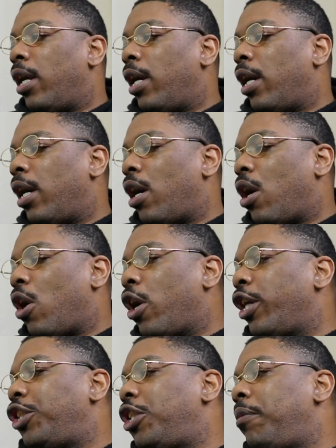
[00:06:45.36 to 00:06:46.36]

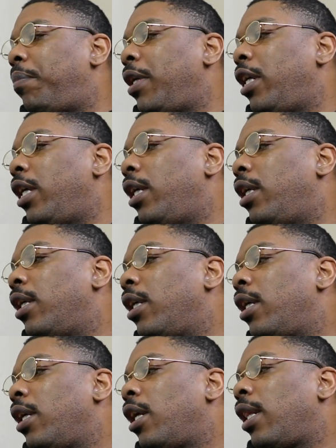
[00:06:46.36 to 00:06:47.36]
RGB
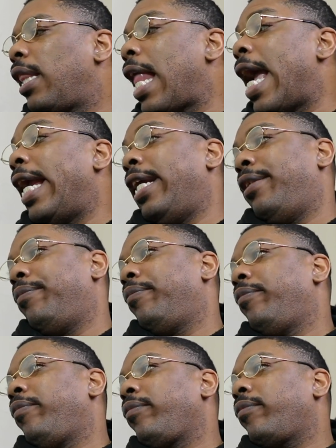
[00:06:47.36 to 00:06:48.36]
light.
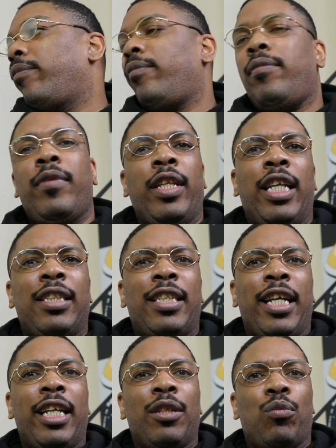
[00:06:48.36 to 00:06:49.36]
This
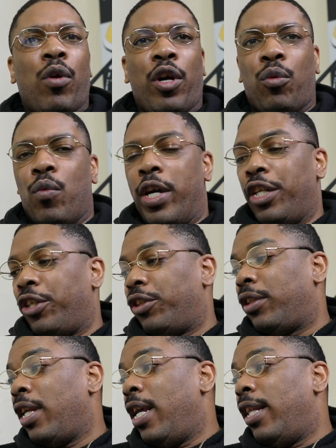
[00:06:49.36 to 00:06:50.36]
thing work
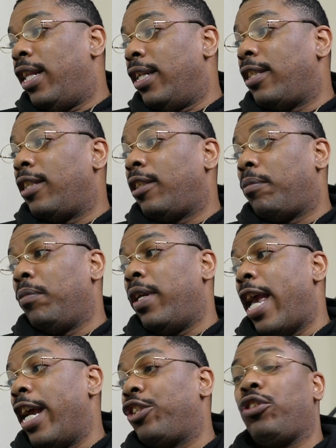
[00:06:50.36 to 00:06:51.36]
wonders. This is some
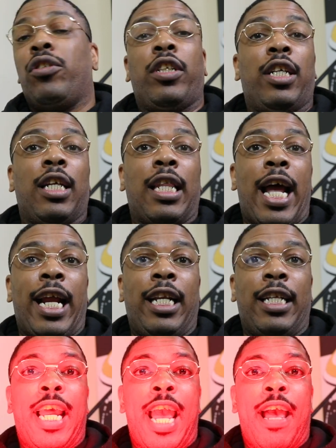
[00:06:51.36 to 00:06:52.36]
extra good
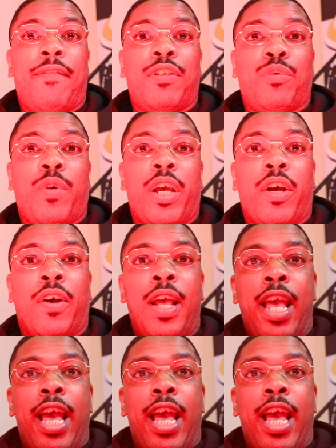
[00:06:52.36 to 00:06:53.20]
lighting to have as well.